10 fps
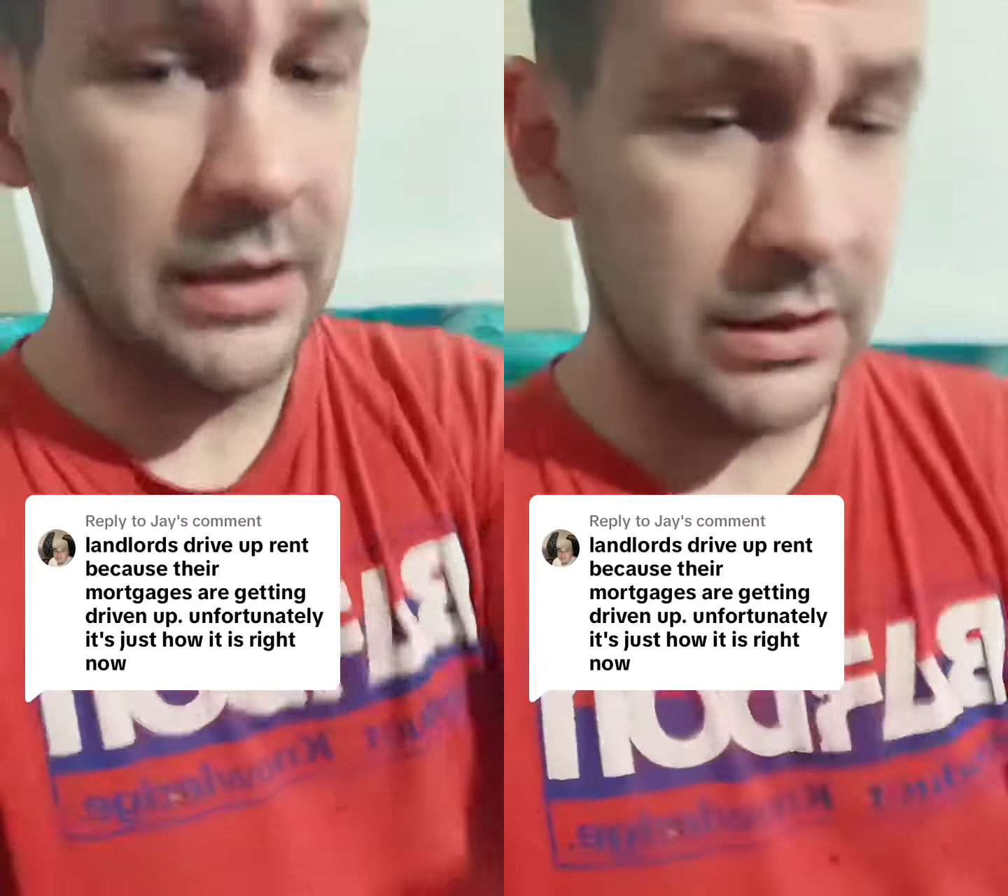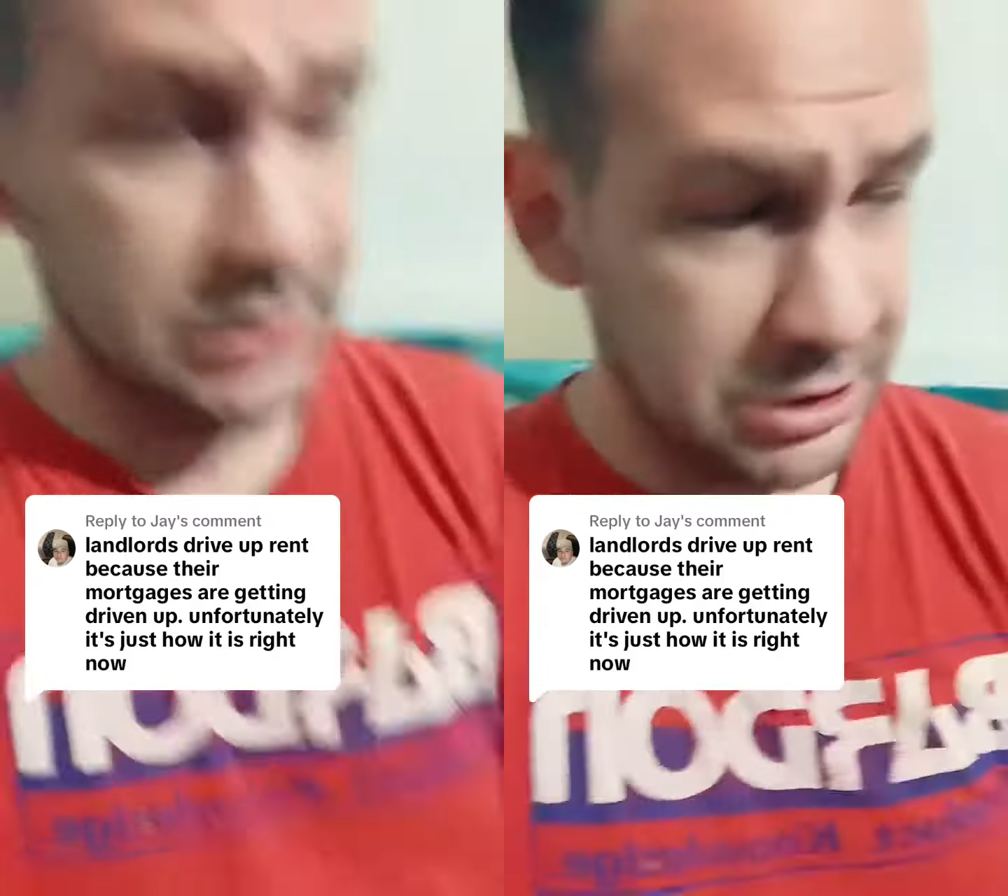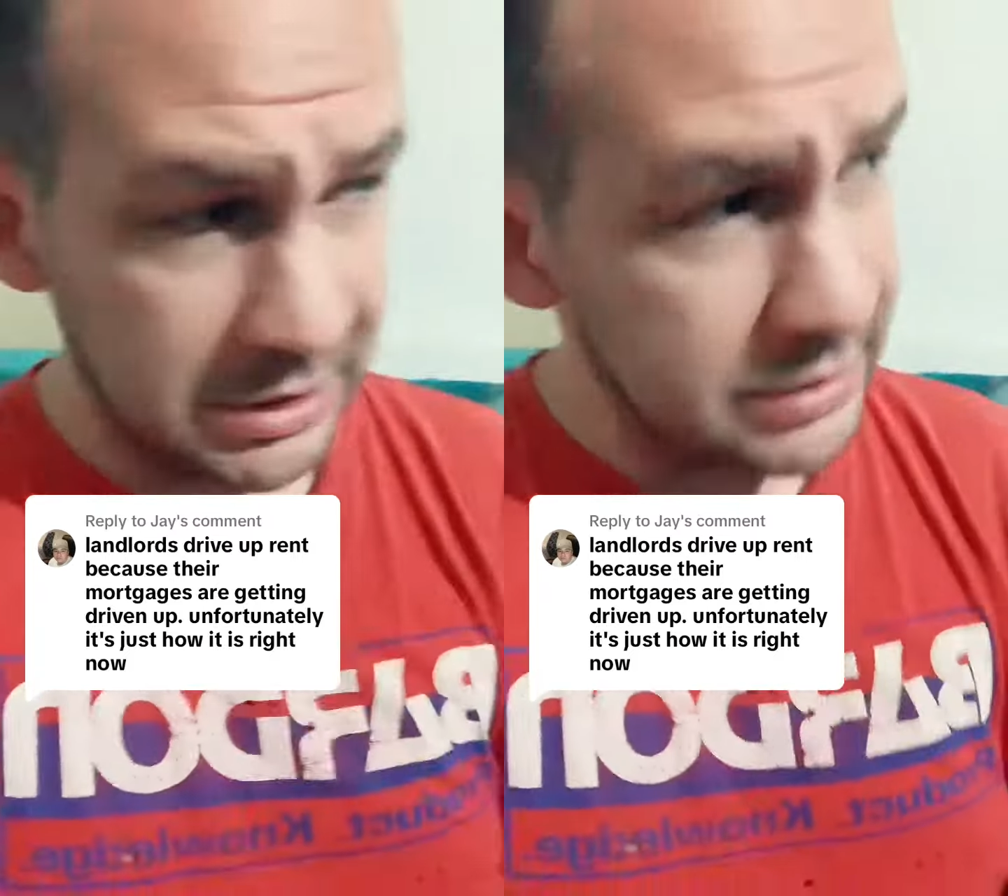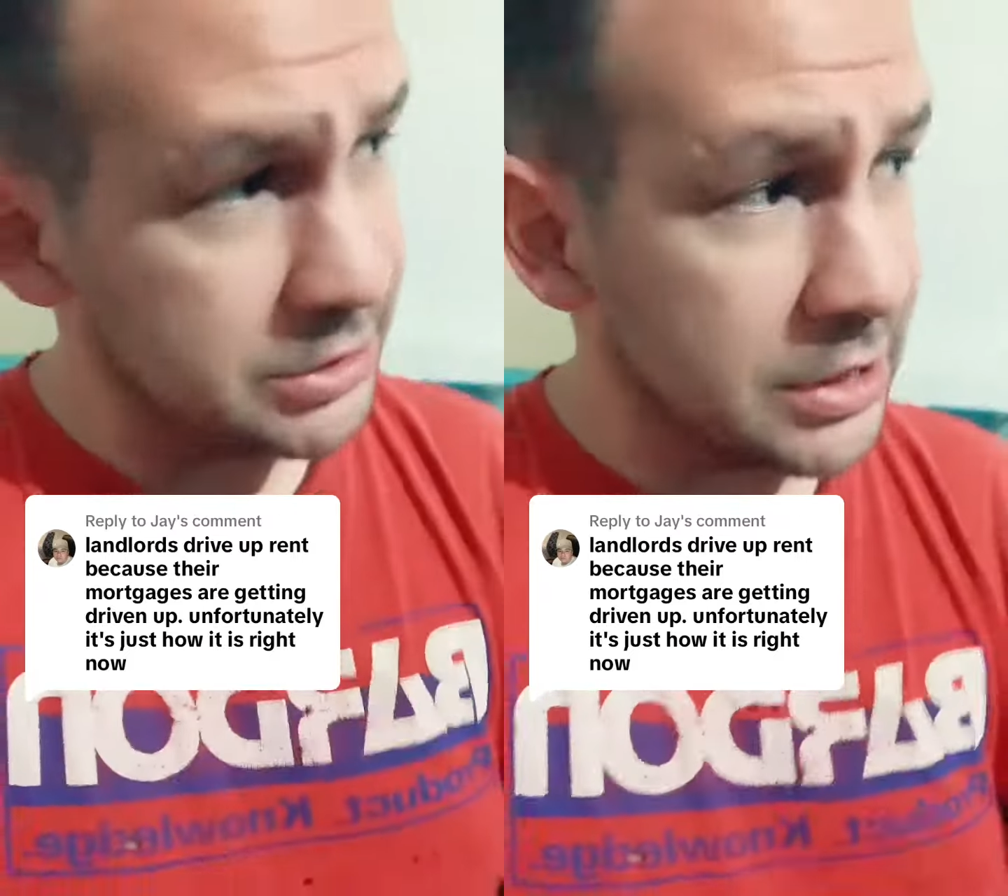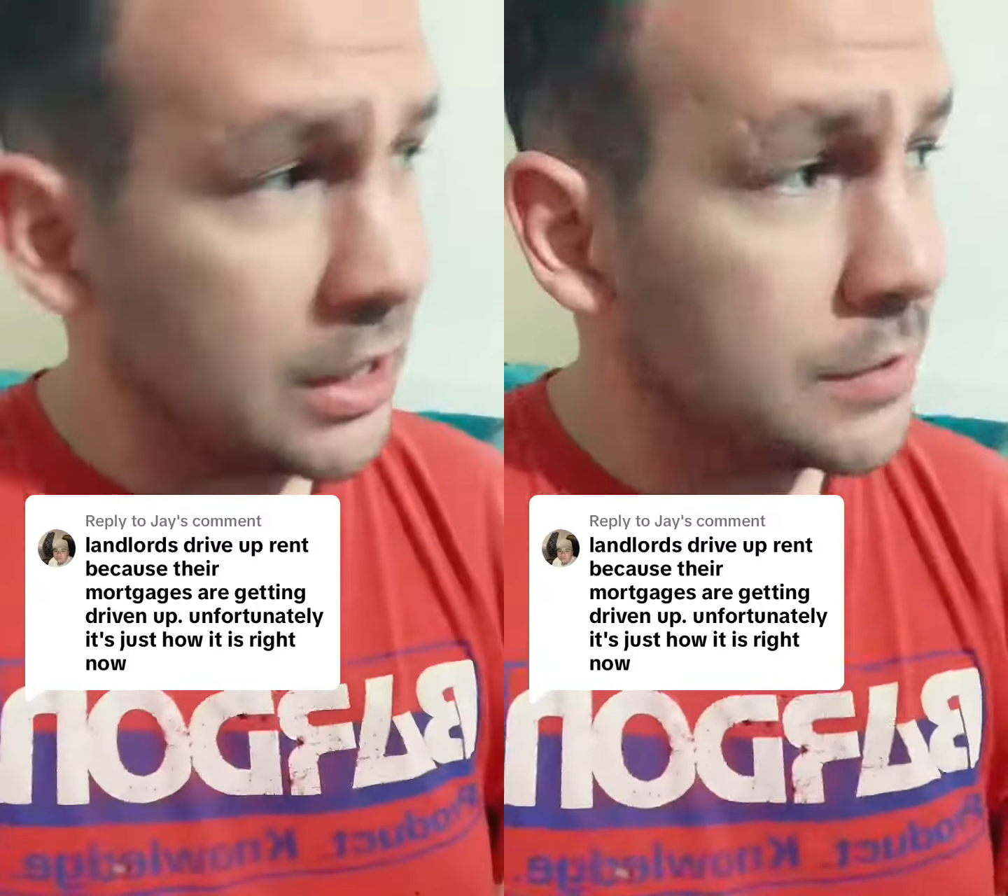Shit
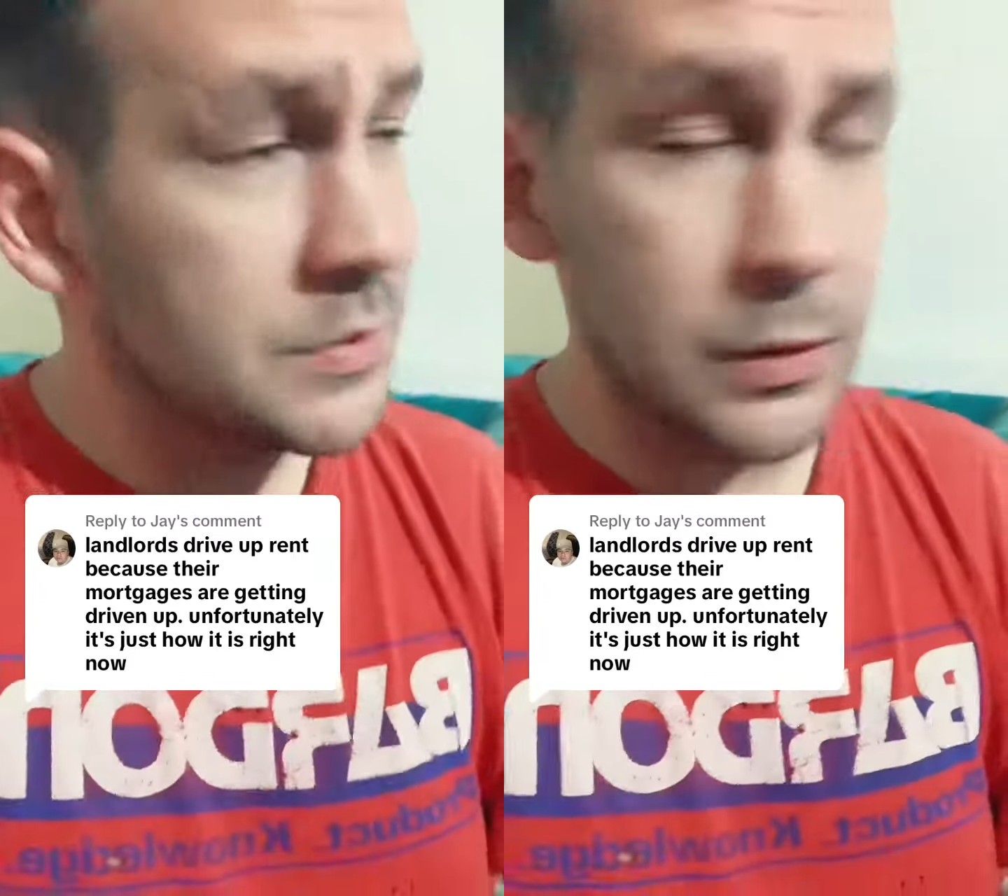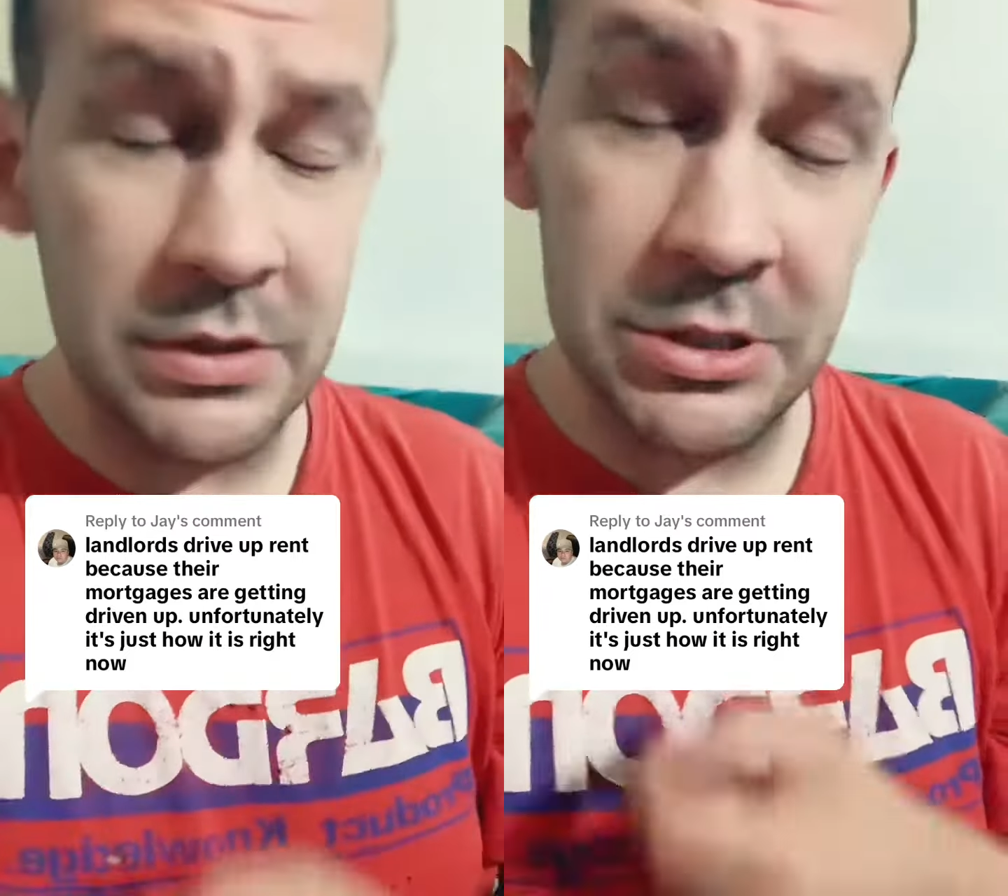jobs with